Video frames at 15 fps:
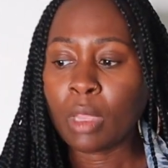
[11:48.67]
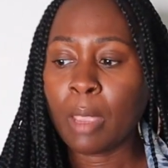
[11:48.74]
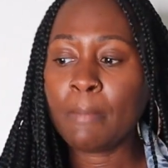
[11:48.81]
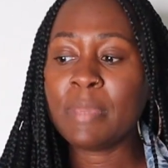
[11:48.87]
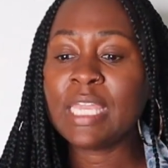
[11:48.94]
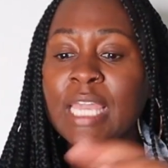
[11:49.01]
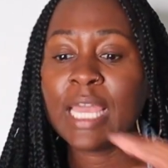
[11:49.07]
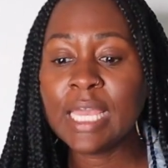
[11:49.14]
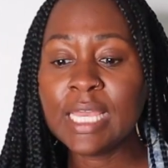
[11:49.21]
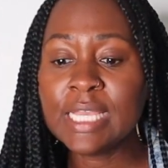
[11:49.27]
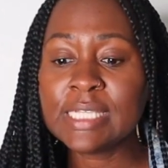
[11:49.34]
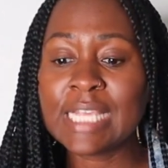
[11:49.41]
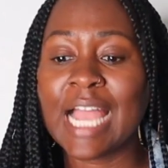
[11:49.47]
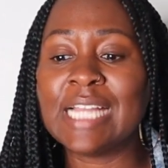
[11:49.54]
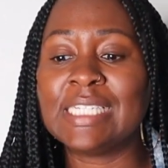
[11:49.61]

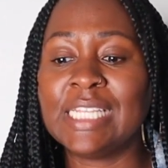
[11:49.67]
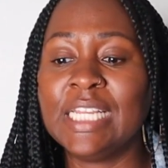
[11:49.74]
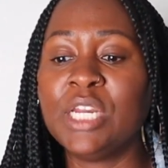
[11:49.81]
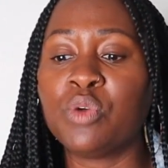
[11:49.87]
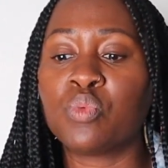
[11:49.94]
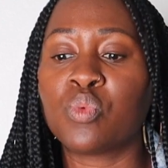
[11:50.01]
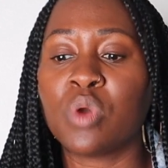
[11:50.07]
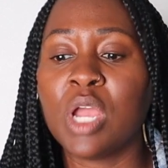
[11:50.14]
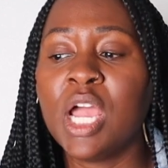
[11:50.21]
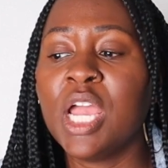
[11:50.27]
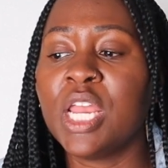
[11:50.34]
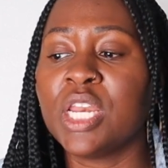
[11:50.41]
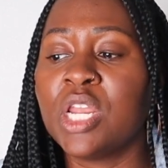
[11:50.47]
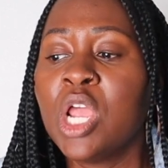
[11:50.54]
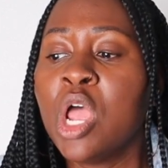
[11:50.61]
Because I didn't
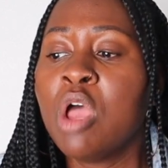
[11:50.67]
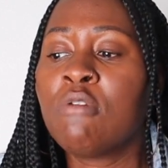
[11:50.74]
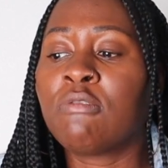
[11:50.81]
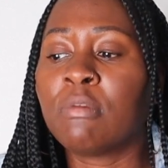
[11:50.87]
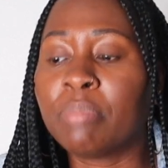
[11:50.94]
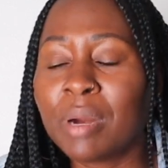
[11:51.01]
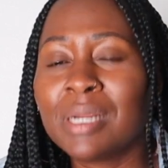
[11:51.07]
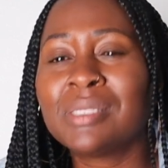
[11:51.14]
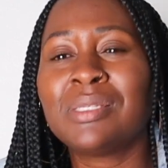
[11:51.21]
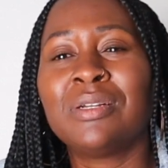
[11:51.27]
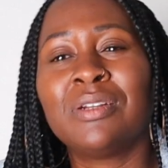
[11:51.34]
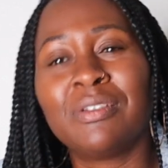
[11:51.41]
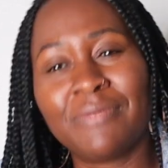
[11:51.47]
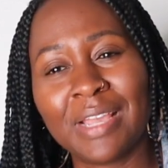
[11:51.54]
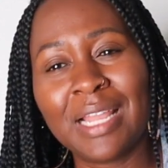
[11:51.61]
run from
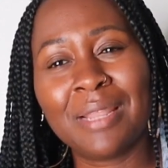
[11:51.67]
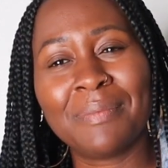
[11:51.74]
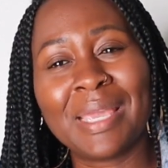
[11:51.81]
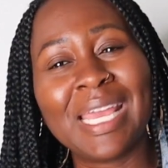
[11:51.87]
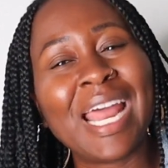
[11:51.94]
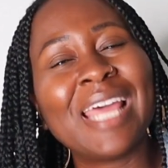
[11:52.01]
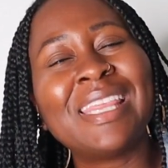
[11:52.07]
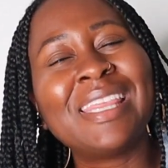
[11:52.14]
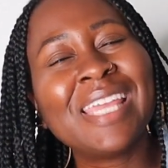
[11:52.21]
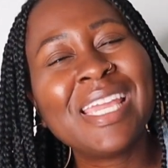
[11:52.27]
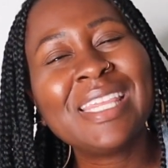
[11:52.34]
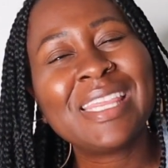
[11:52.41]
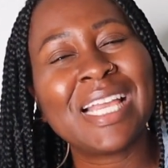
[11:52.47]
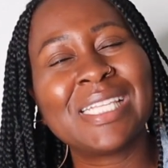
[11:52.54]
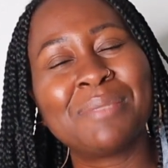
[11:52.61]
personal development. And I
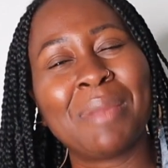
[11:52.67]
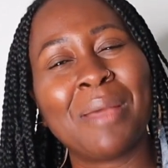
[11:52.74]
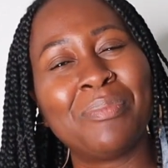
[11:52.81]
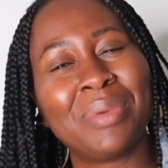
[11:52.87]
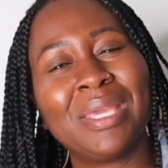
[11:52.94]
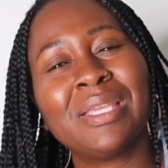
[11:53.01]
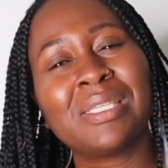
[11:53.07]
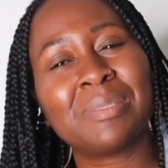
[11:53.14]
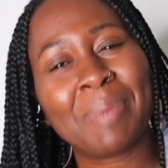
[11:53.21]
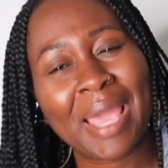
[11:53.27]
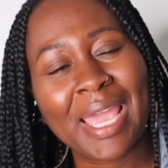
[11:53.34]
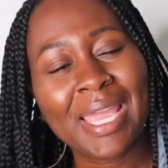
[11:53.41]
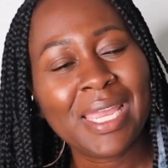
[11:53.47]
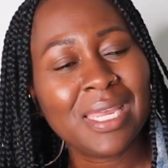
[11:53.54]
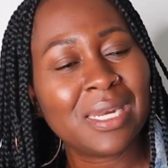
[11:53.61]
think that's my biggest
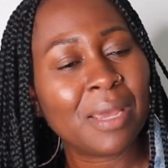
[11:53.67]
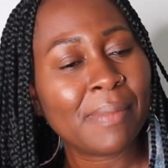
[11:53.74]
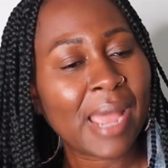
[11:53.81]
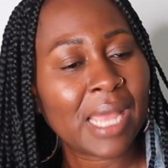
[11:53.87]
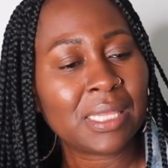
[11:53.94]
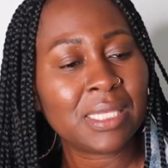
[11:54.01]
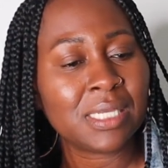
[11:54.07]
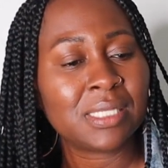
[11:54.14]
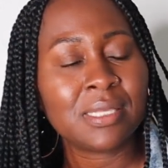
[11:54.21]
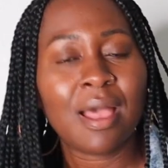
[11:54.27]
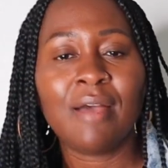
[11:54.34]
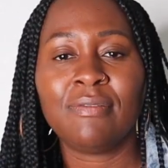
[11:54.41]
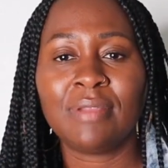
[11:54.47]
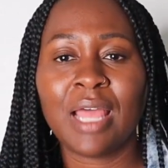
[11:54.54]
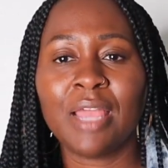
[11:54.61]
pain about this
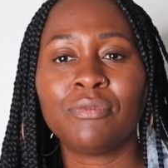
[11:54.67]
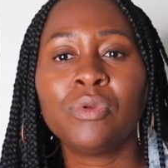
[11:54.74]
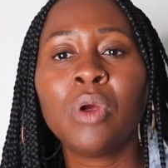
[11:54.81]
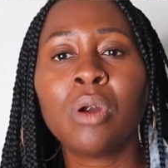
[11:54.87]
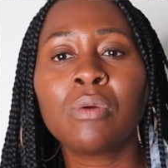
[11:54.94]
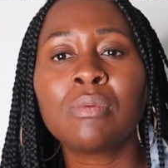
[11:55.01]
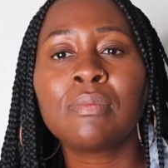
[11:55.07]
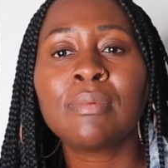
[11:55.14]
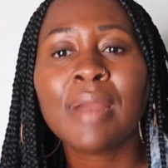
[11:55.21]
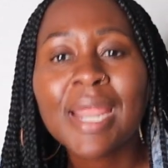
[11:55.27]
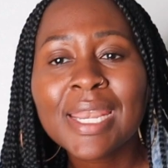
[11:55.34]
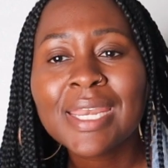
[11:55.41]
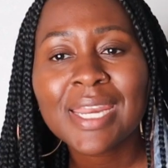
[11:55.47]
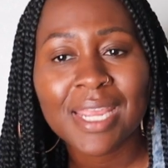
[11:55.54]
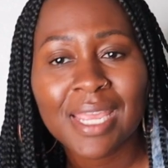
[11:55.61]
soft life. You are
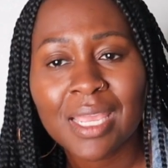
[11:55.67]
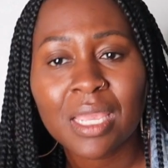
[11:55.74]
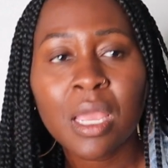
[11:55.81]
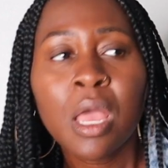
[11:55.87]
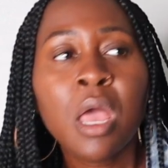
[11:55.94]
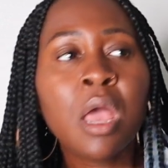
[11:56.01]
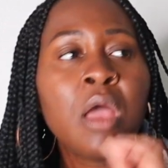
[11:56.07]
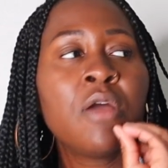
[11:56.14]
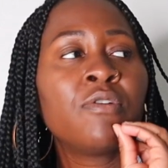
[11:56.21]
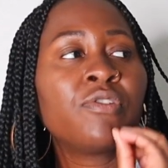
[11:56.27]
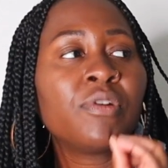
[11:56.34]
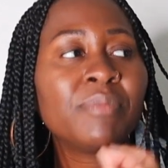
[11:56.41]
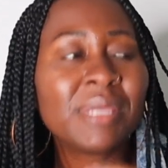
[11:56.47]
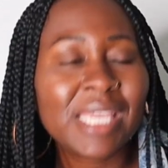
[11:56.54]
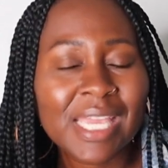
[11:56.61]
running
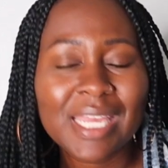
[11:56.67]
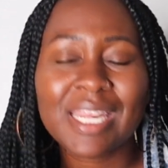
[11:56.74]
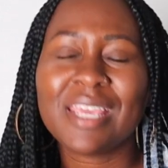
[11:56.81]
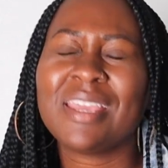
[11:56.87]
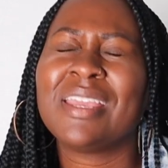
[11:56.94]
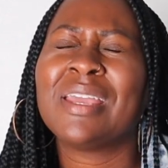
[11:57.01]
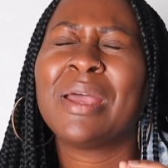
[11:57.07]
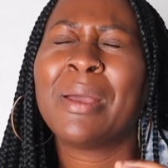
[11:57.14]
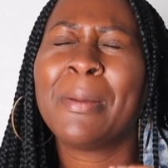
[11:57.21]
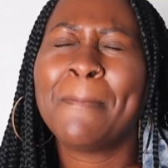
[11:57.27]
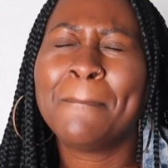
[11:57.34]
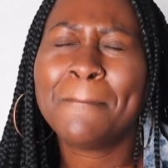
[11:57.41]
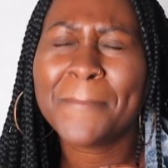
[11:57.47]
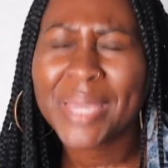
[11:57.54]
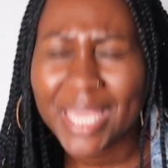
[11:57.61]
from getting
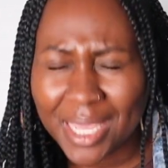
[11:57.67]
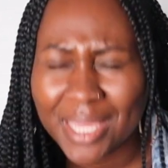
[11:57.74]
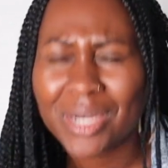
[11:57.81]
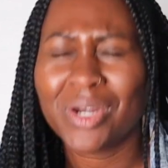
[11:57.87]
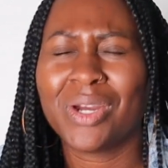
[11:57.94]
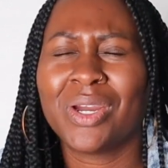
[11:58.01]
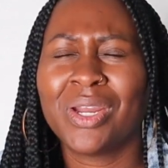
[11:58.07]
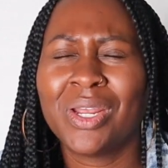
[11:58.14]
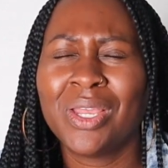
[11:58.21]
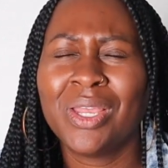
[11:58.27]
better.